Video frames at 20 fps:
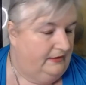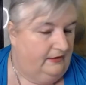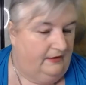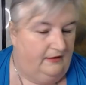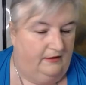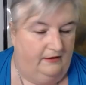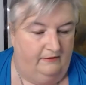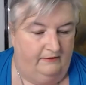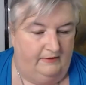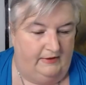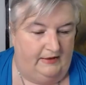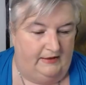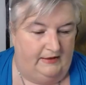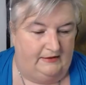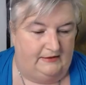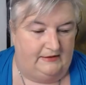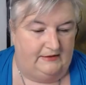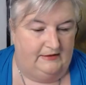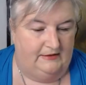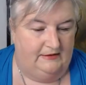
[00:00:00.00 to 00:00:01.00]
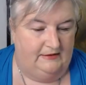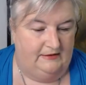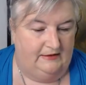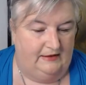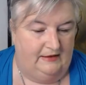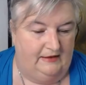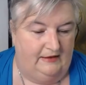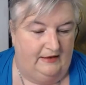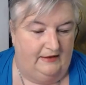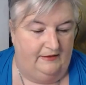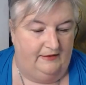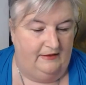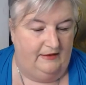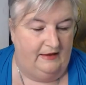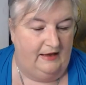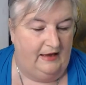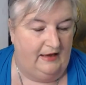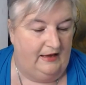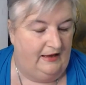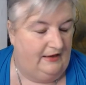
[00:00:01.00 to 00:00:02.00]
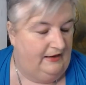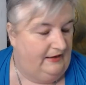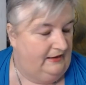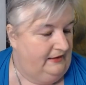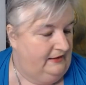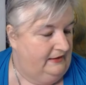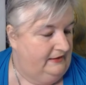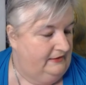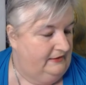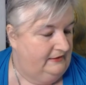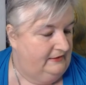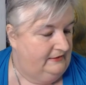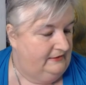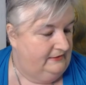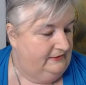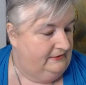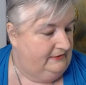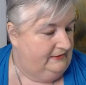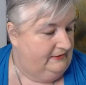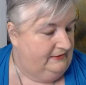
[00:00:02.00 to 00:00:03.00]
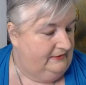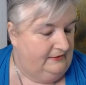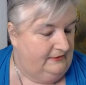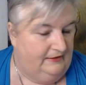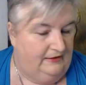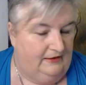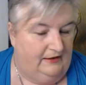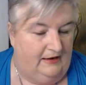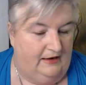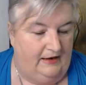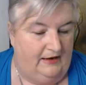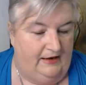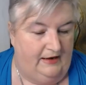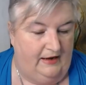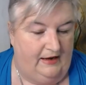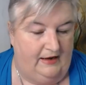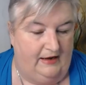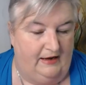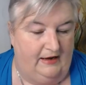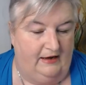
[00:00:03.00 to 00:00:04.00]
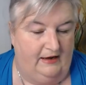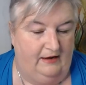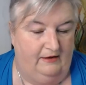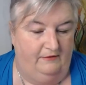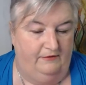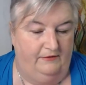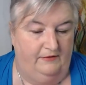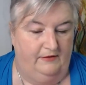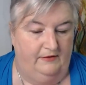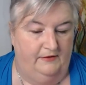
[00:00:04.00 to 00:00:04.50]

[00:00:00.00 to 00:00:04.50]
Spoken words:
All right. And then I have